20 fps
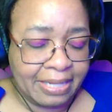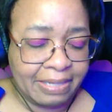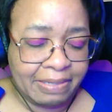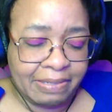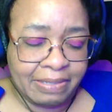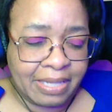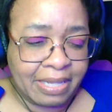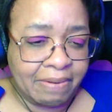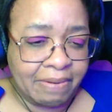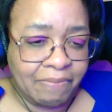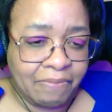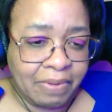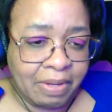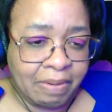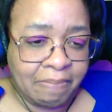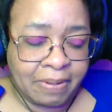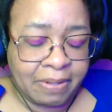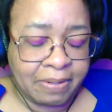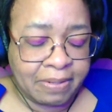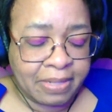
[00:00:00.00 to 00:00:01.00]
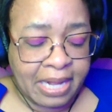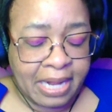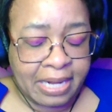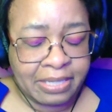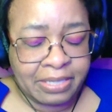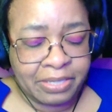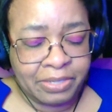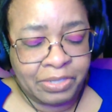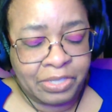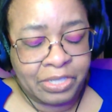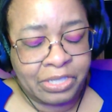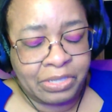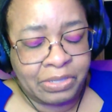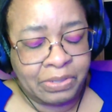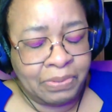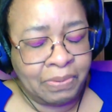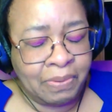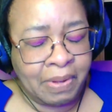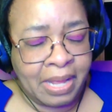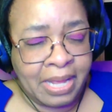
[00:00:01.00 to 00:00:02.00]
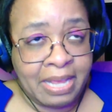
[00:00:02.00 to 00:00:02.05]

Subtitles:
that we both gotten used to,